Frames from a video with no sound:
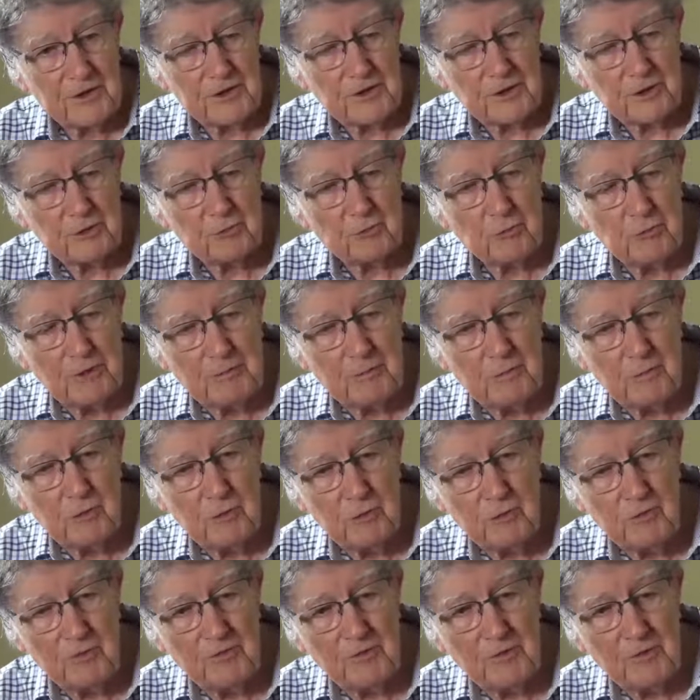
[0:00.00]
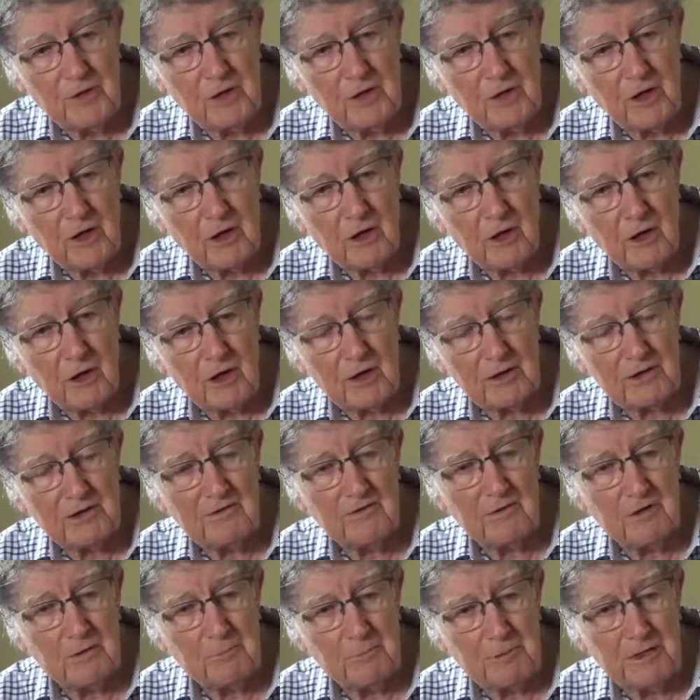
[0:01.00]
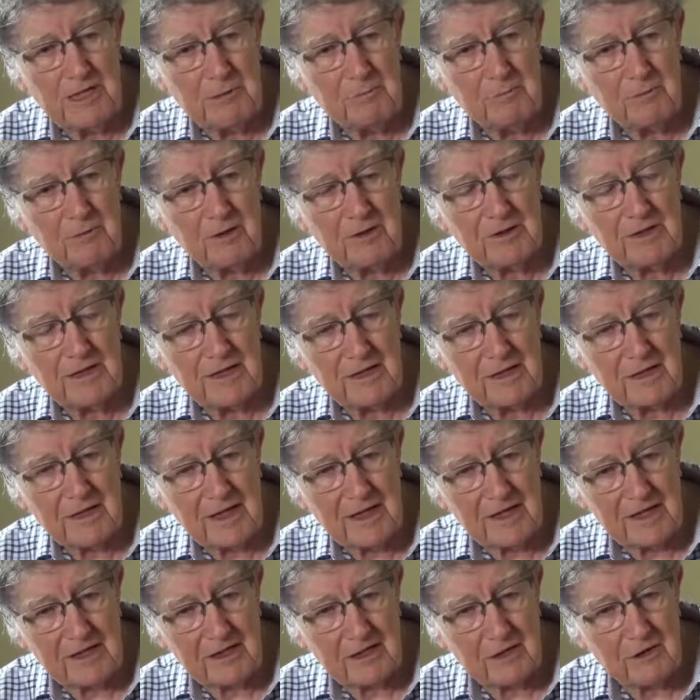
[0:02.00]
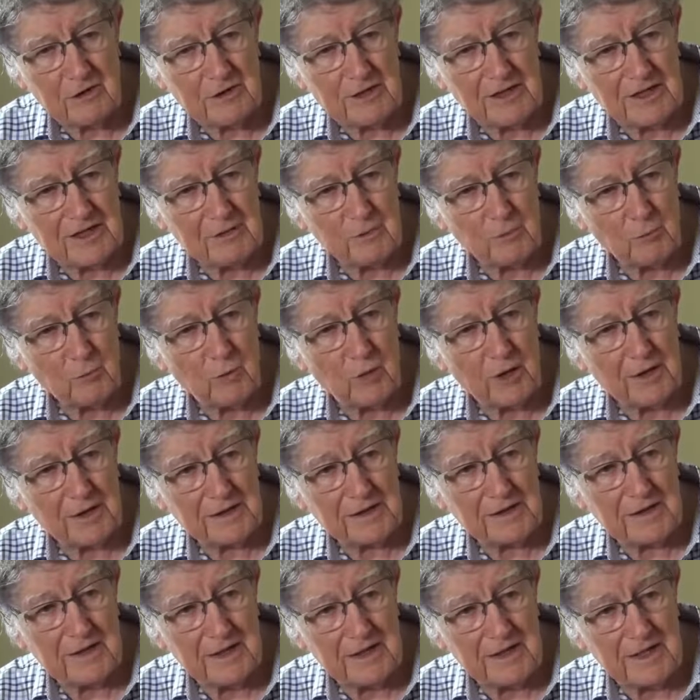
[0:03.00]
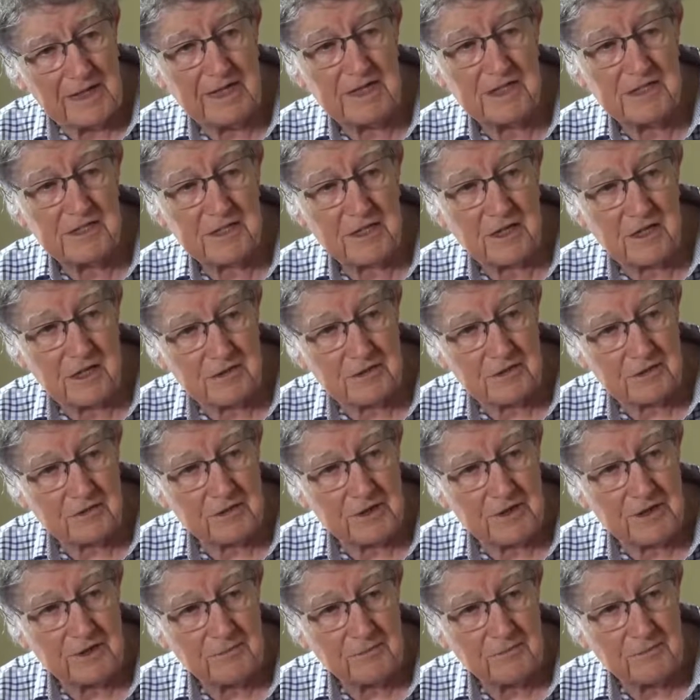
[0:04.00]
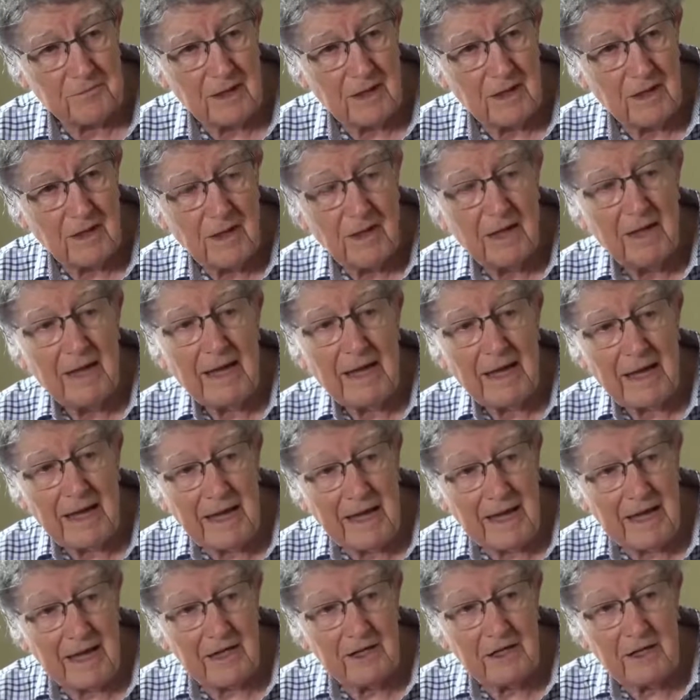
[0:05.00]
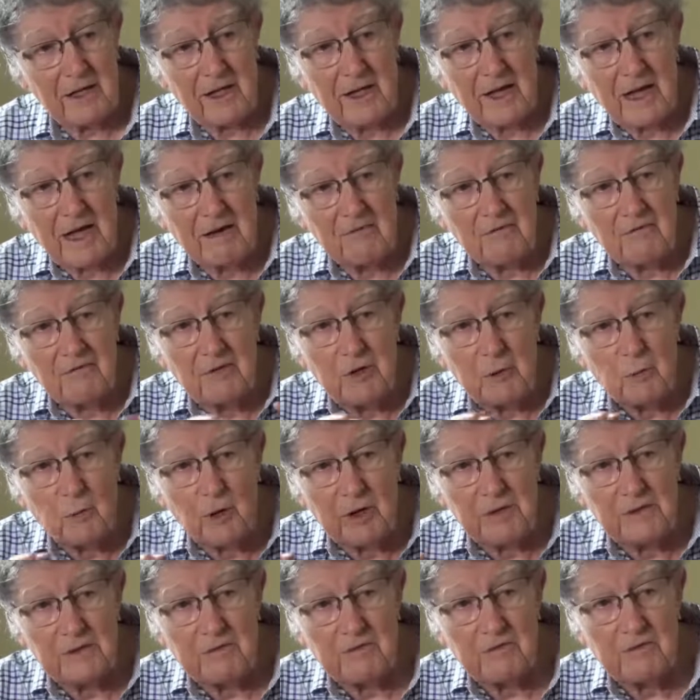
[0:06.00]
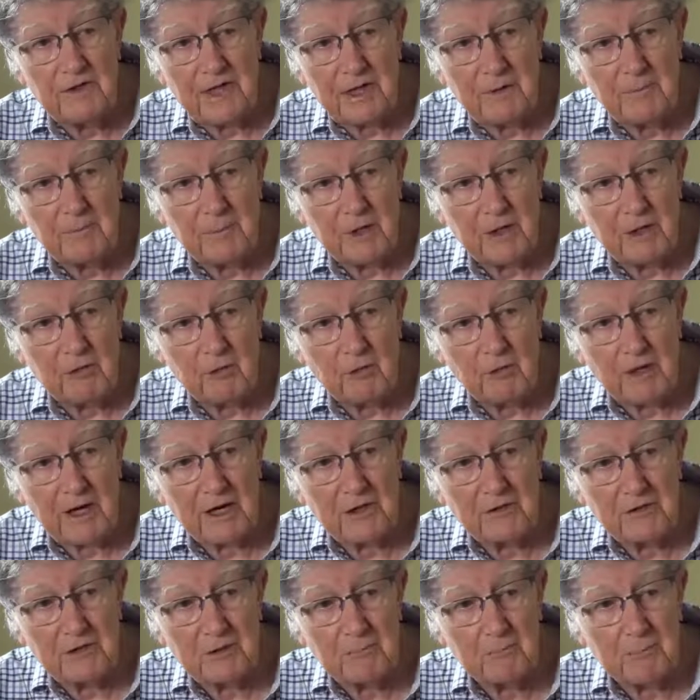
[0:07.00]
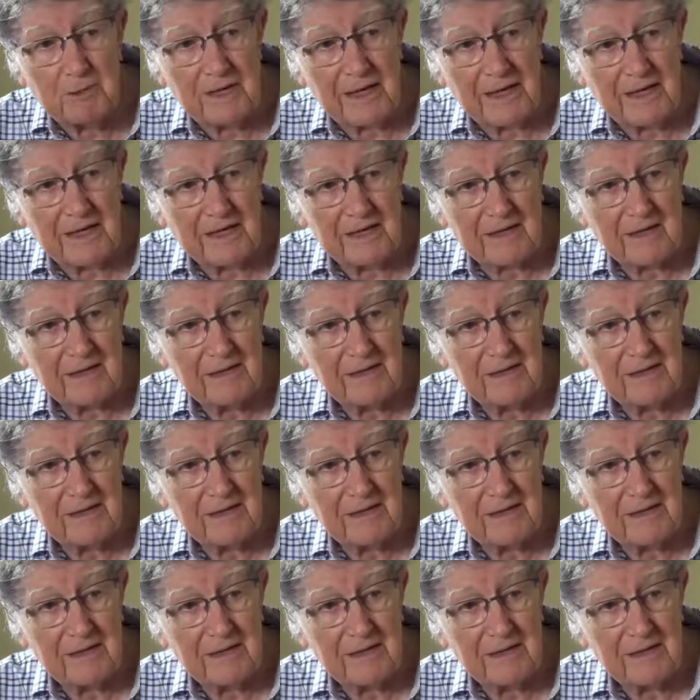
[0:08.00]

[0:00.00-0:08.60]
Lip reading: to remove all of the people that Hitler didn't want in his country, and every one of them around the planet.